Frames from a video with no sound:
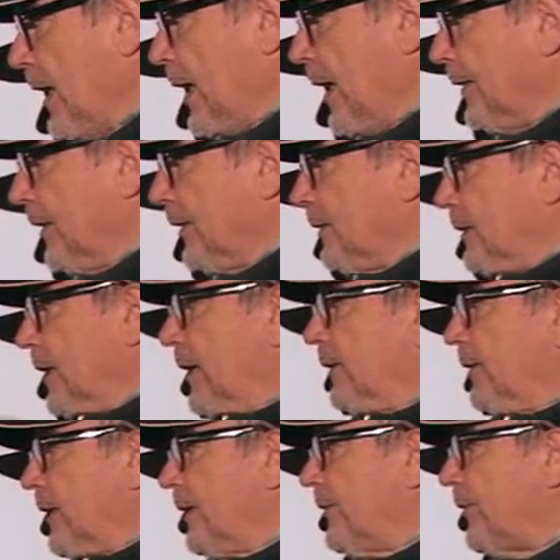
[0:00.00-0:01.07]
And then
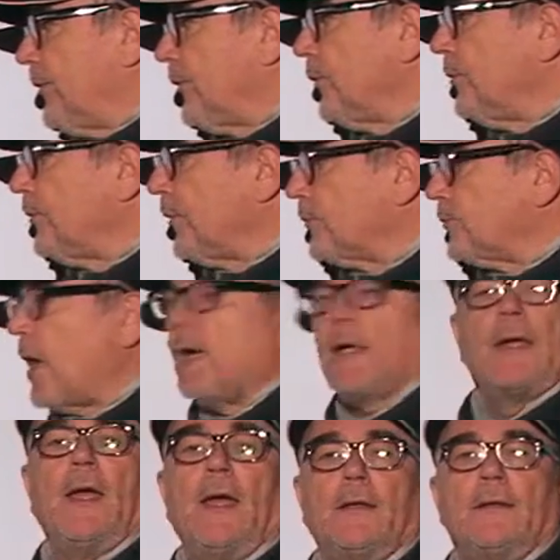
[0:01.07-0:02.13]
let's assume the
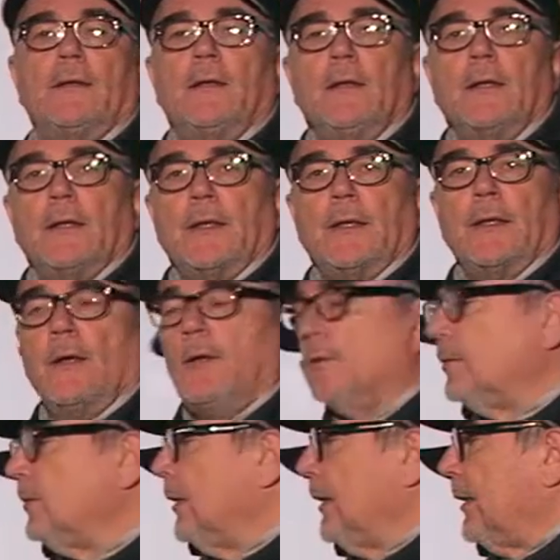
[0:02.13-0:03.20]
rocket,
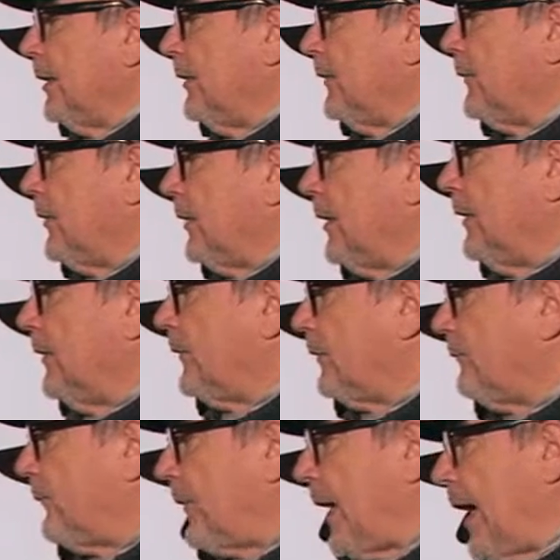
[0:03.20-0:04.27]
is
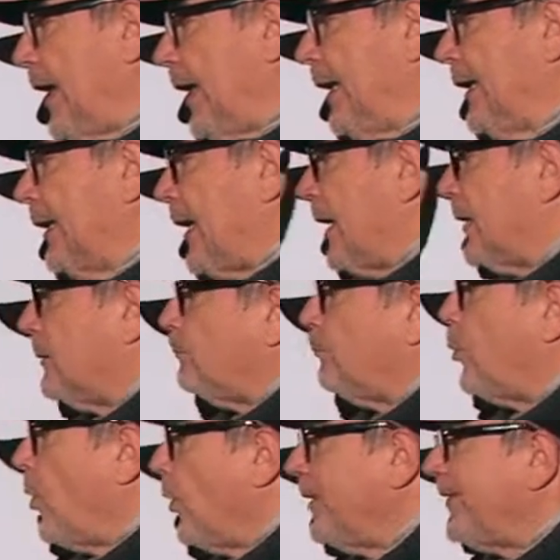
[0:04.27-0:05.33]
flying at
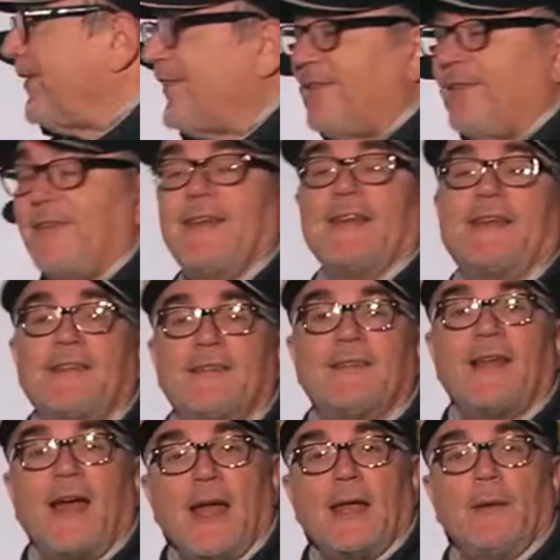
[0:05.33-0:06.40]
0.6
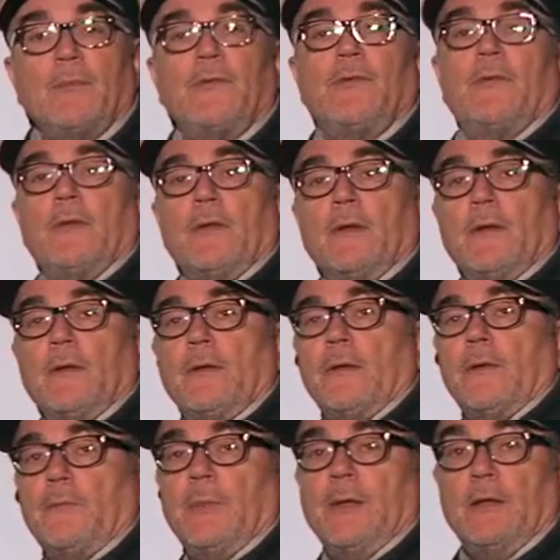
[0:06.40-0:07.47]
times the
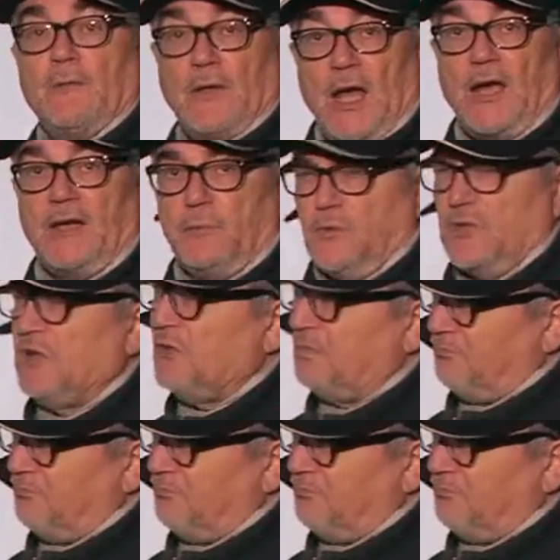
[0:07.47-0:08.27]
speed of light, which is